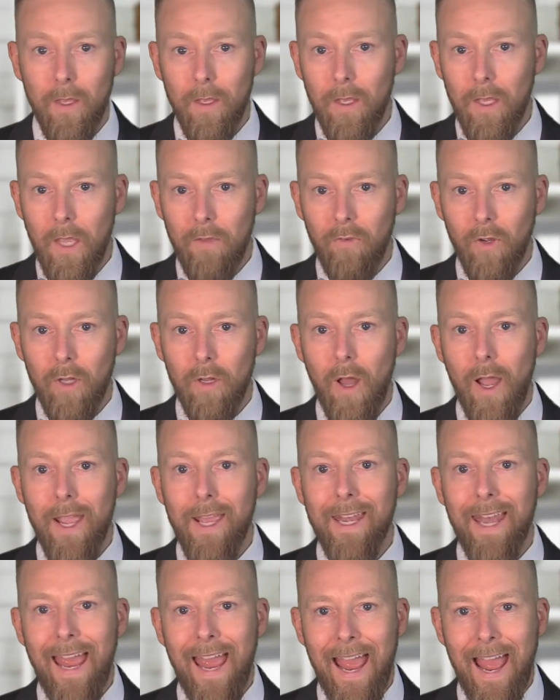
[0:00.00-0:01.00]
If a
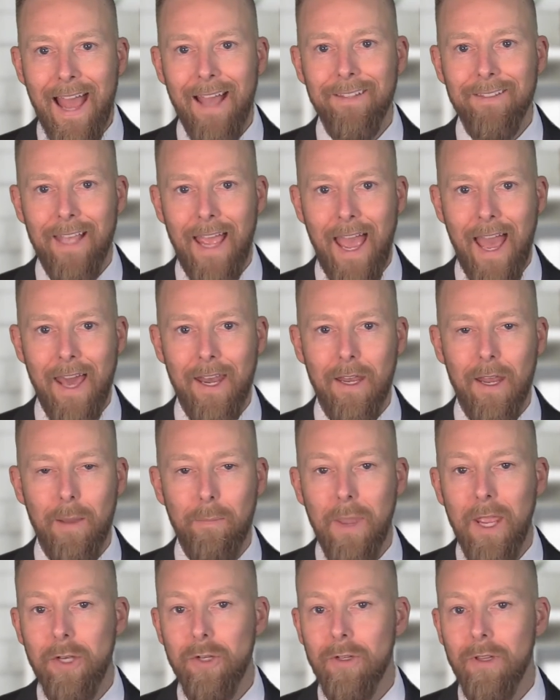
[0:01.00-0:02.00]
client has had a
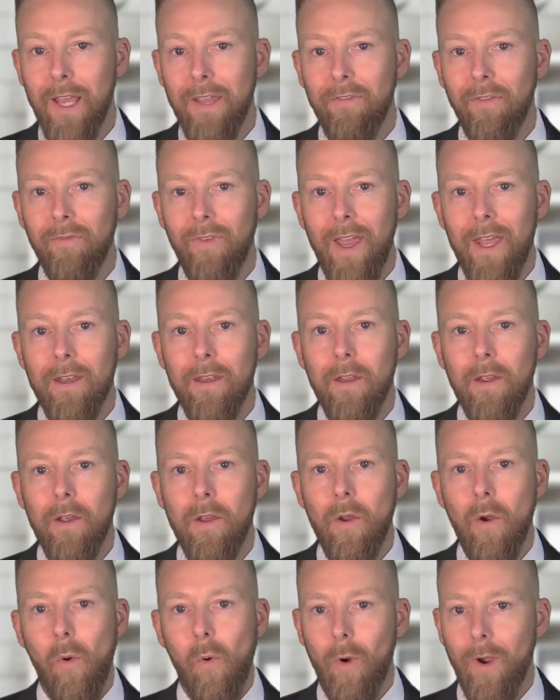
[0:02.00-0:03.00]
major life event
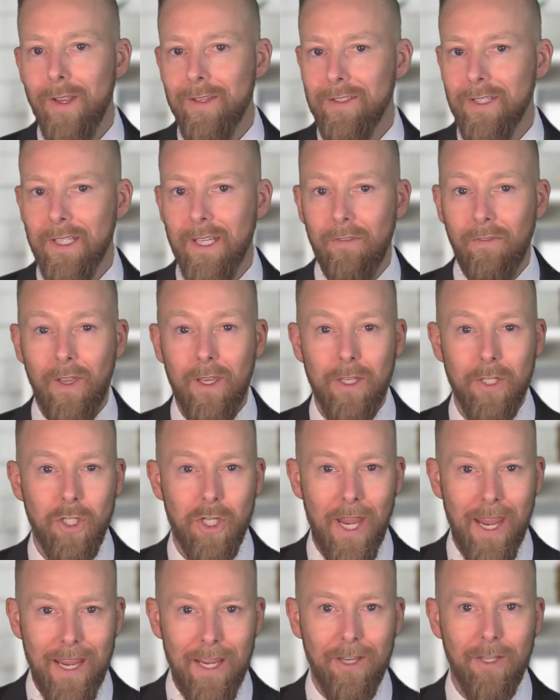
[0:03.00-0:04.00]
or a significant
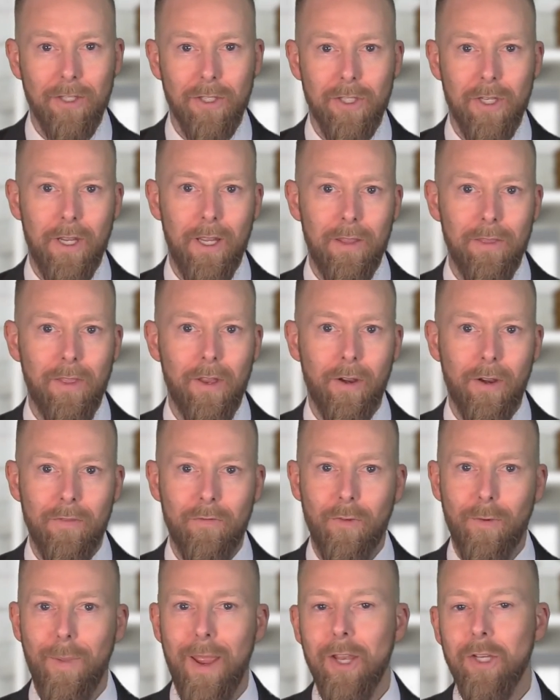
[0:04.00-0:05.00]
change in their
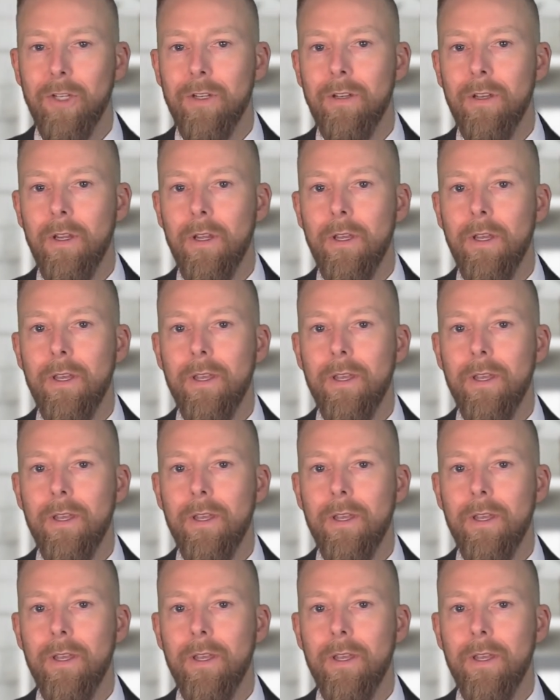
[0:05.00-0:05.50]
information,